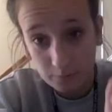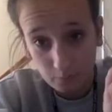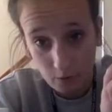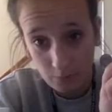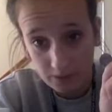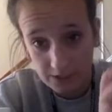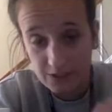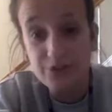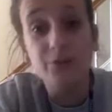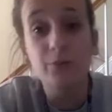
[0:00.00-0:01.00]
what we're
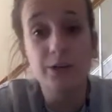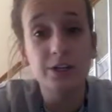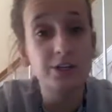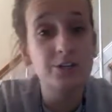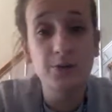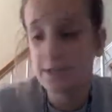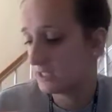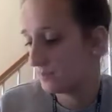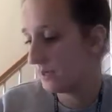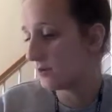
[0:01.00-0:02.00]
going to do an
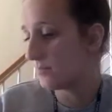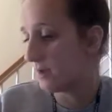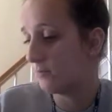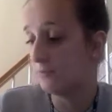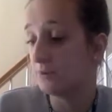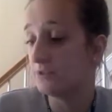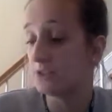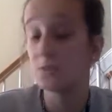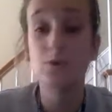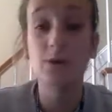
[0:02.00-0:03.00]
experiment with
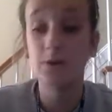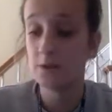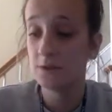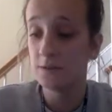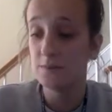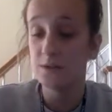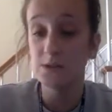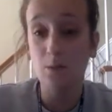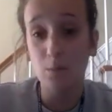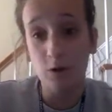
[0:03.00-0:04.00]
just
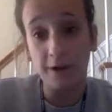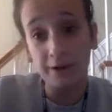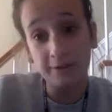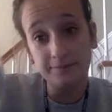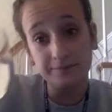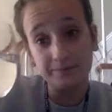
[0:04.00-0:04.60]
some water,